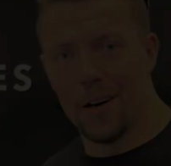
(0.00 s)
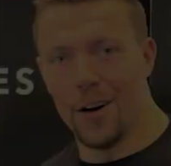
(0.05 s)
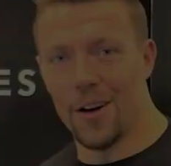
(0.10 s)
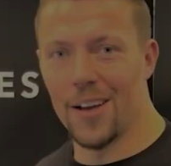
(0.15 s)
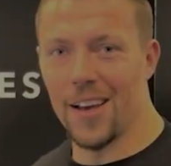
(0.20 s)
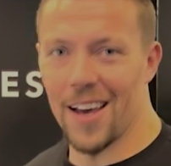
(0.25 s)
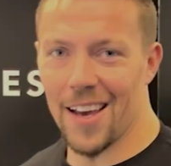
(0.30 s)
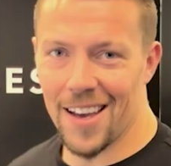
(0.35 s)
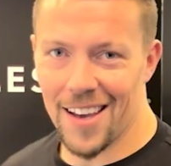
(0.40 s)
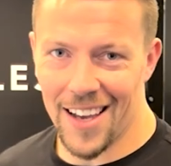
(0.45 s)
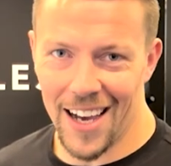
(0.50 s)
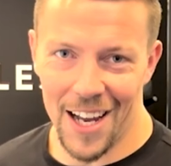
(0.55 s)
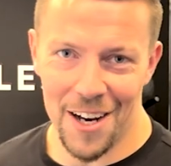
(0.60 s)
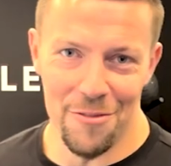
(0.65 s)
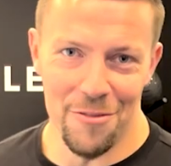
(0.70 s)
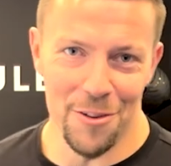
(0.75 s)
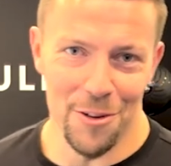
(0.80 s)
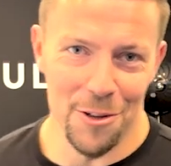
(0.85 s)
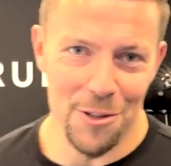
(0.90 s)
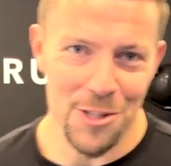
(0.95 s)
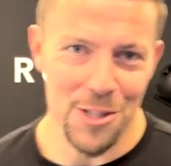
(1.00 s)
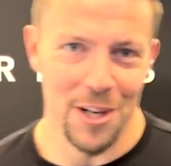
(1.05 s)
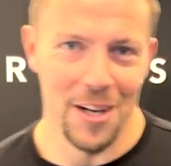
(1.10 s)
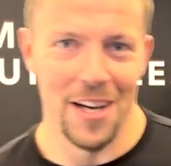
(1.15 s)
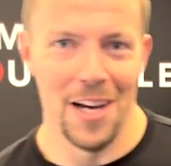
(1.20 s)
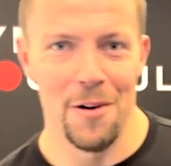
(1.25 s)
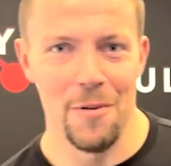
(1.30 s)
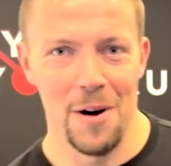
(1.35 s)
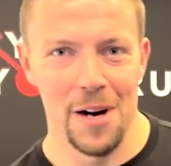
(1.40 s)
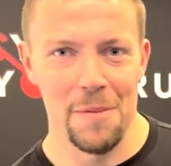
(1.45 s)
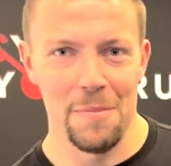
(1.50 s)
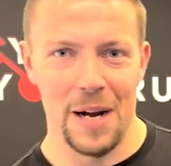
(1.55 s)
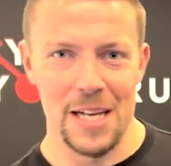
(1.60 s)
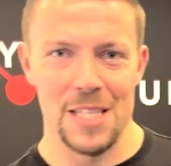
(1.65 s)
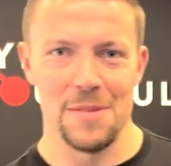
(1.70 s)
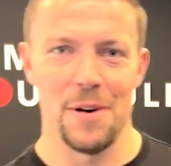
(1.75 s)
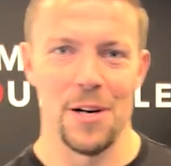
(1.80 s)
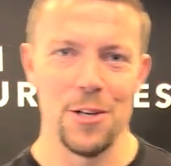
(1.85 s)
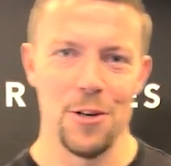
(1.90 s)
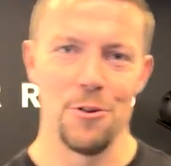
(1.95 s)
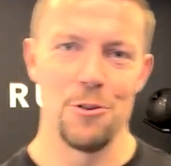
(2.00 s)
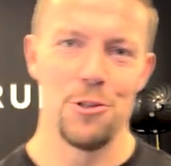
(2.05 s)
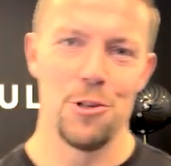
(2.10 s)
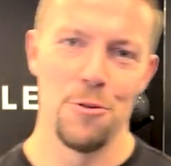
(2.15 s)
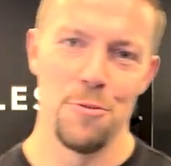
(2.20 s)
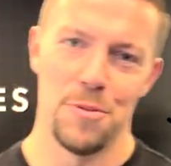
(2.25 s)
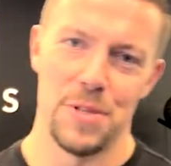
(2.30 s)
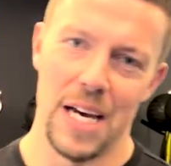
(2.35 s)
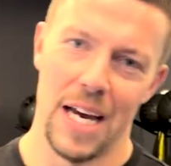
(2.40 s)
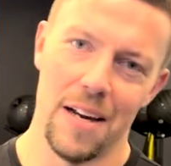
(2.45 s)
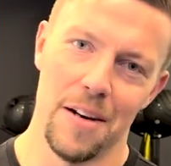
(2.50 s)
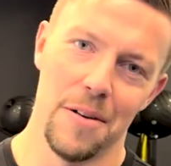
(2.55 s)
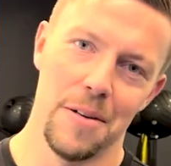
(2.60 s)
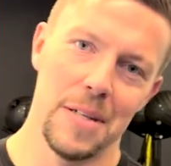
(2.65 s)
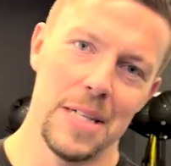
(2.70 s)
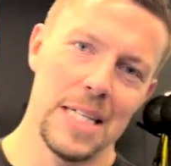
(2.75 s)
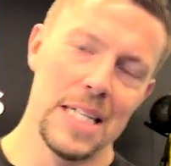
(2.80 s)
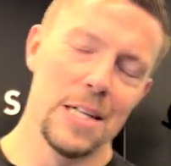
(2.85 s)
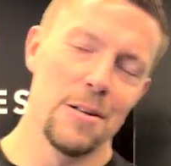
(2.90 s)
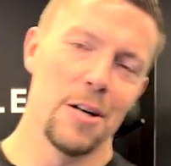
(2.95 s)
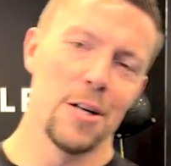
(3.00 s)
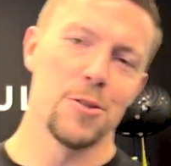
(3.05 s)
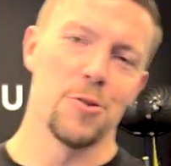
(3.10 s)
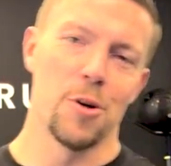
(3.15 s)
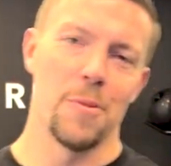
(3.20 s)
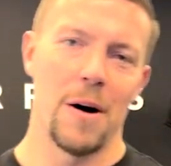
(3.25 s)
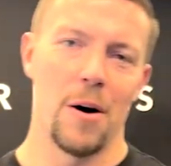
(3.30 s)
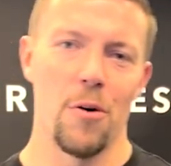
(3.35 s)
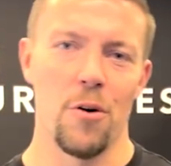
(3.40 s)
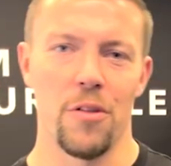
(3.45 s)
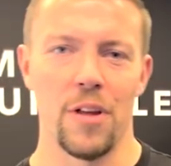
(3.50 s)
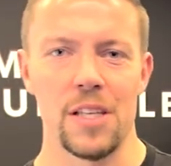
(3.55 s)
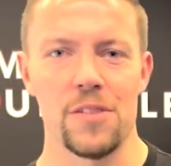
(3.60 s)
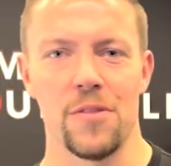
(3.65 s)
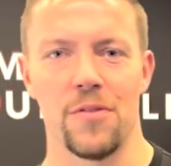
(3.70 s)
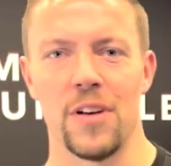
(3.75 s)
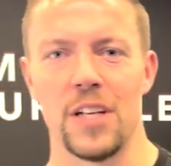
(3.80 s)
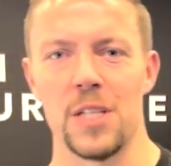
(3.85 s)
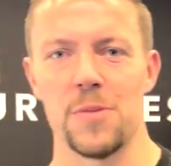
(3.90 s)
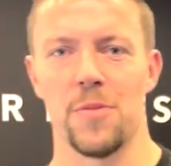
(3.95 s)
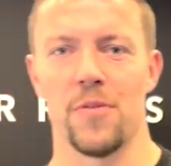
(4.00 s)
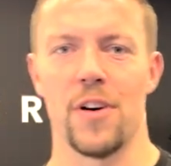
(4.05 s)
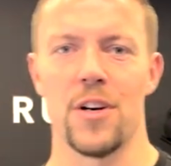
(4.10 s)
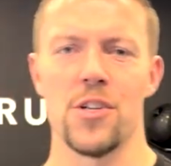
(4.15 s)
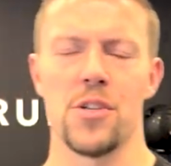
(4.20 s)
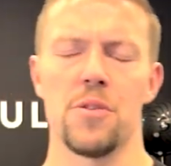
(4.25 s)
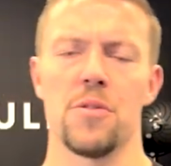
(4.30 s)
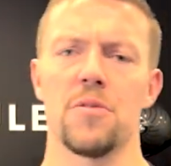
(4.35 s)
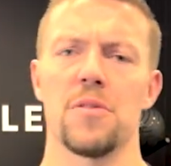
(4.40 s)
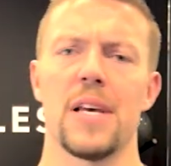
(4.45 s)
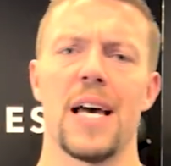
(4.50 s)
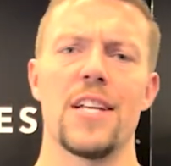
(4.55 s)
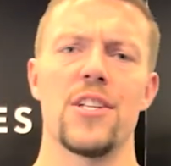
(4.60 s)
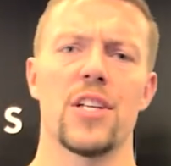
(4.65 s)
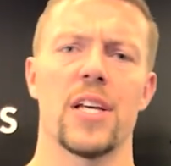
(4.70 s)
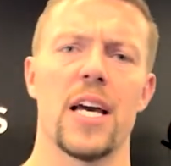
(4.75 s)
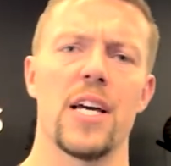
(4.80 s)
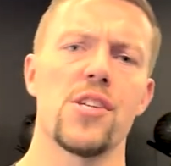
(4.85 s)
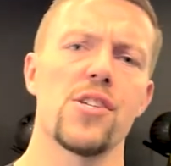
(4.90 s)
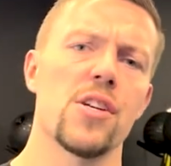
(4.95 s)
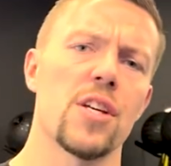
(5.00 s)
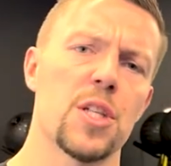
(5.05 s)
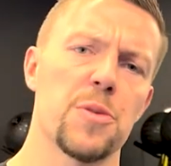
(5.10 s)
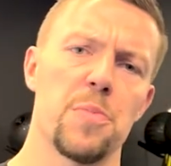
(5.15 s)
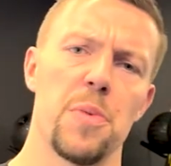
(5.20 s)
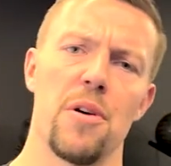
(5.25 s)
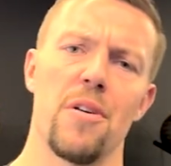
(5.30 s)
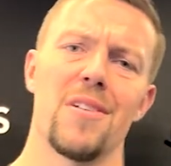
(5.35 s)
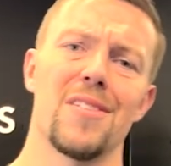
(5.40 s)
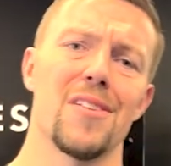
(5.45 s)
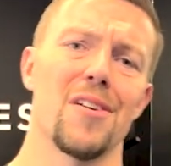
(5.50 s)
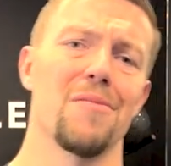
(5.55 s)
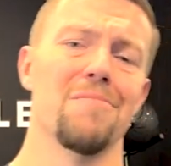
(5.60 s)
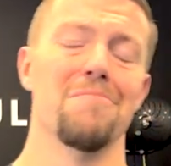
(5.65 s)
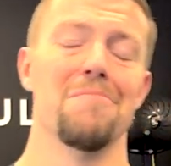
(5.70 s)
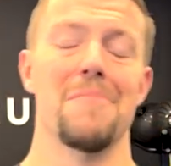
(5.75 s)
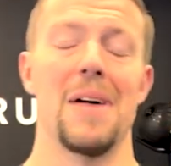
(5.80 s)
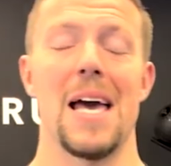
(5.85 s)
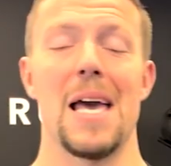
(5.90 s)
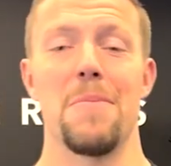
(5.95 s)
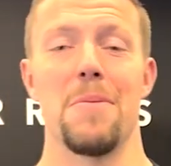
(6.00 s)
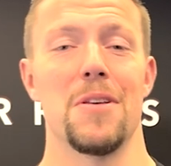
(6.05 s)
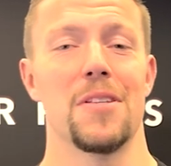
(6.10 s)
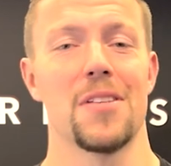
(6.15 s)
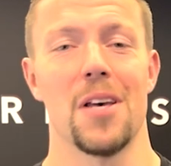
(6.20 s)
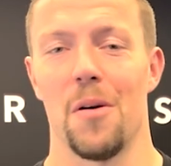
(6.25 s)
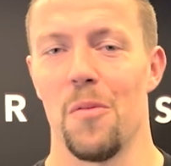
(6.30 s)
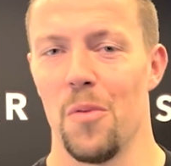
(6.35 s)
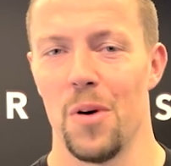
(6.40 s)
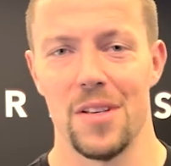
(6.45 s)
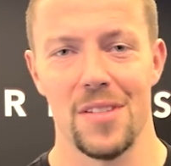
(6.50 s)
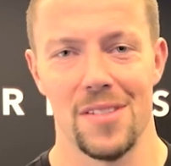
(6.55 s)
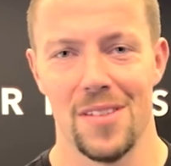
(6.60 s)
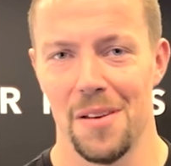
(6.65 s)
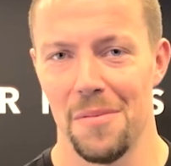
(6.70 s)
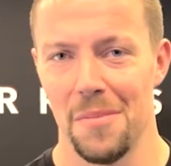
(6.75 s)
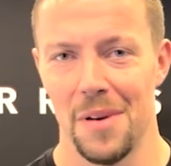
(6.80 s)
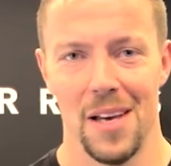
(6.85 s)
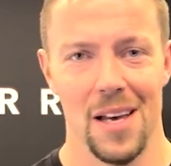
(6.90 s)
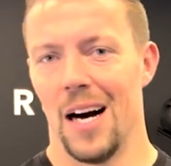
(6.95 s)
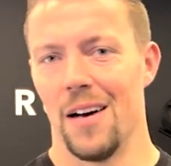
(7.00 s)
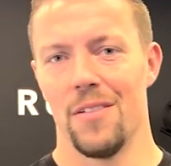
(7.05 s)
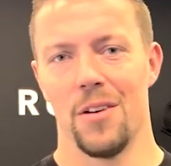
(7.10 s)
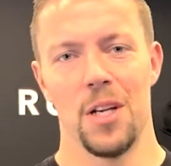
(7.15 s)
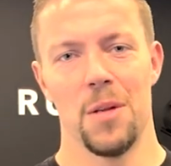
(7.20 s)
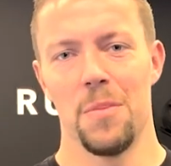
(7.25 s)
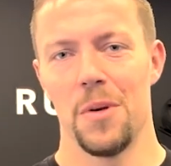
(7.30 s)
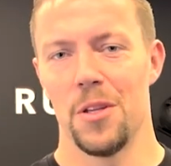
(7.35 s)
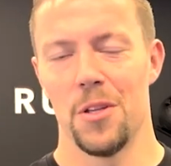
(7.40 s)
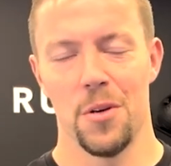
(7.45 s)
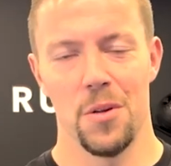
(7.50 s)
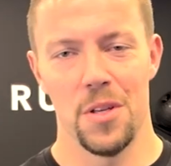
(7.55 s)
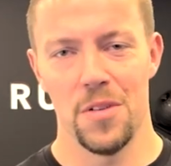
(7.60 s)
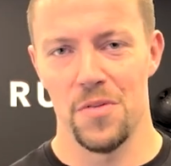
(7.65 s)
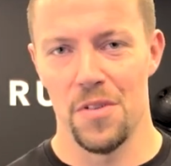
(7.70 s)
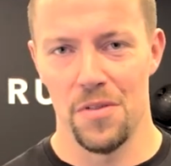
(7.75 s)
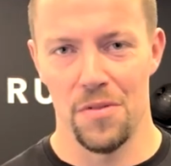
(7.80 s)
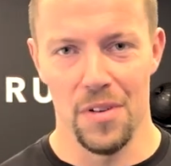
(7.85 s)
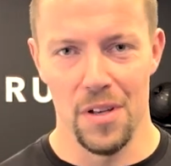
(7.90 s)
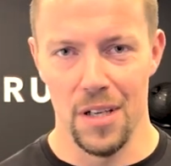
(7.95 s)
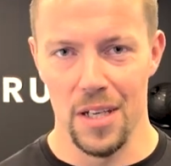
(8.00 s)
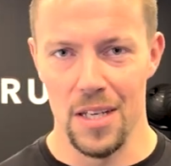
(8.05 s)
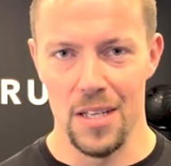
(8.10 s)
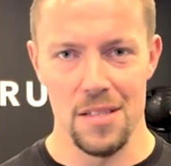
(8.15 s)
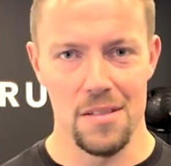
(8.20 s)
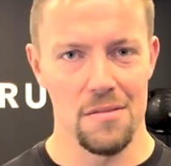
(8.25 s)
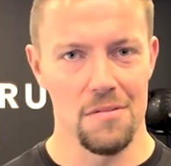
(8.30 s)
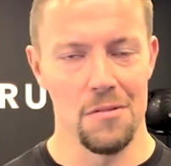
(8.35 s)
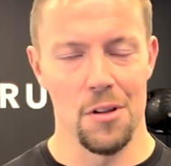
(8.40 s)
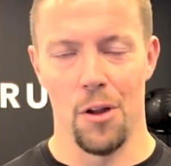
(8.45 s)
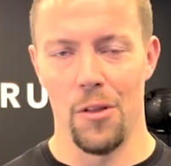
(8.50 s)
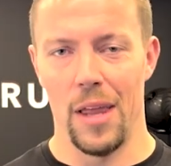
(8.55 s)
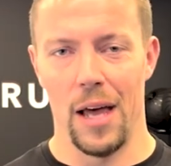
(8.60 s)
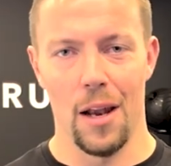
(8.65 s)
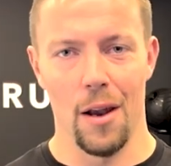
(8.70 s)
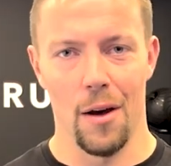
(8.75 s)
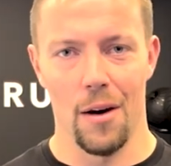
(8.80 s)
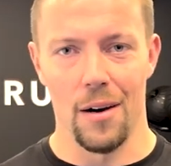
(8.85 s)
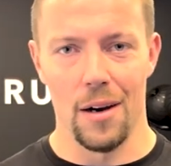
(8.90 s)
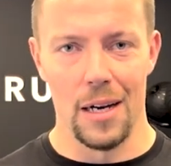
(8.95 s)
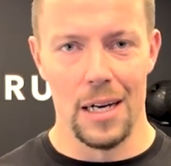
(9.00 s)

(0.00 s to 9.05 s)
Okay, Adam Fedorcio here. Welcome back to my YouTube channel where I talk about all things fitness professionals, education, experience, maybe some wisdom. I've only been doing this 15 years, not that long.